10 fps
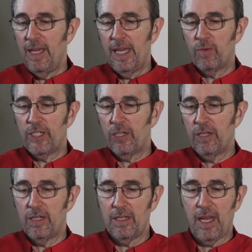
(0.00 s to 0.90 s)
In
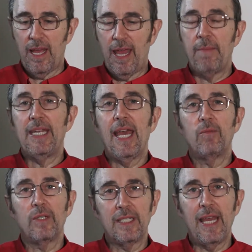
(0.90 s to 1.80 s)
return,
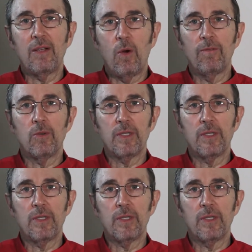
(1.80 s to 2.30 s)
MNN would take over